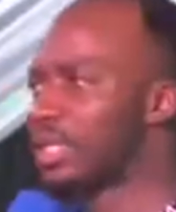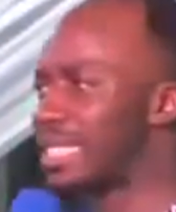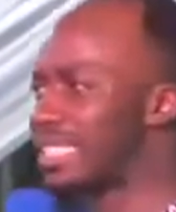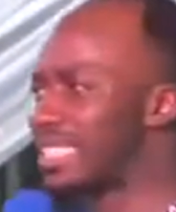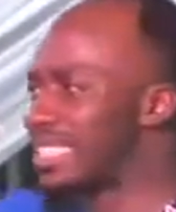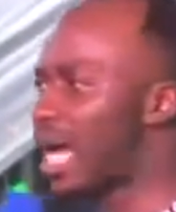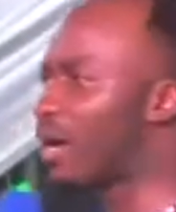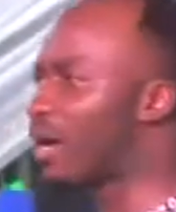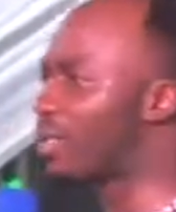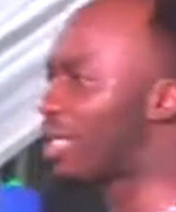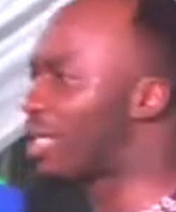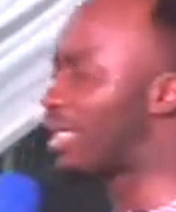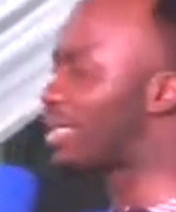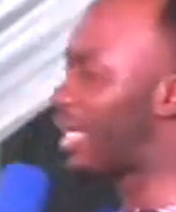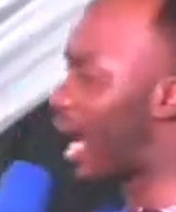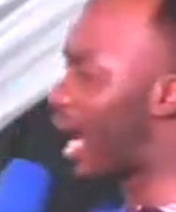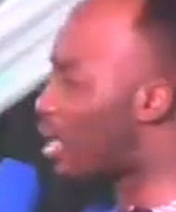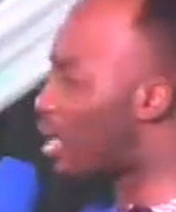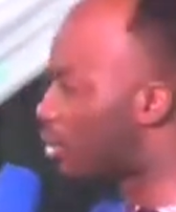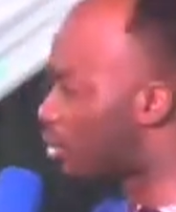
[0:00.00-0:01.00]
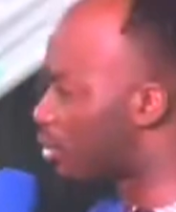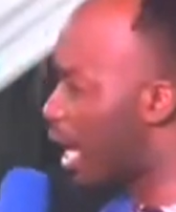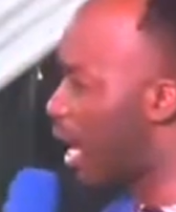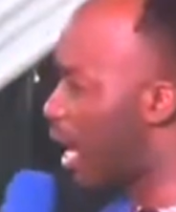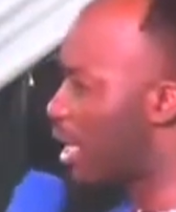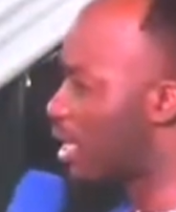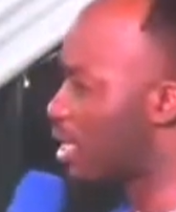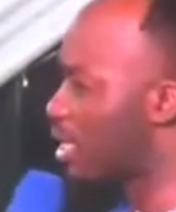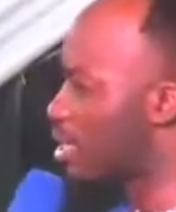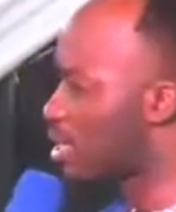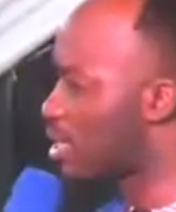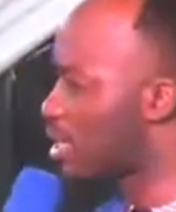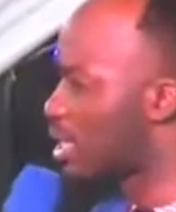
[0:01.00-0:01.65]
the southern Kaduna